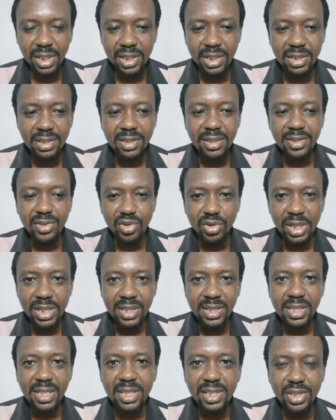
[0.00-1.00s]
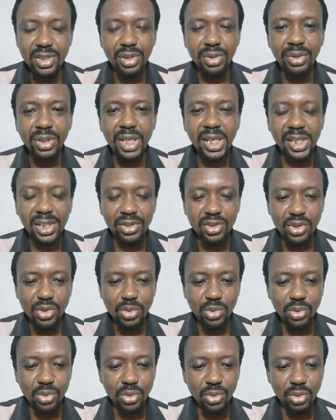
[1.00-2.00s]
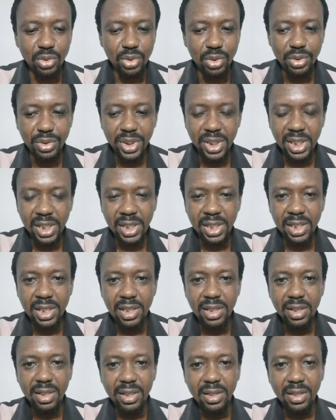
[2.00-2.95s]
It is a transition into the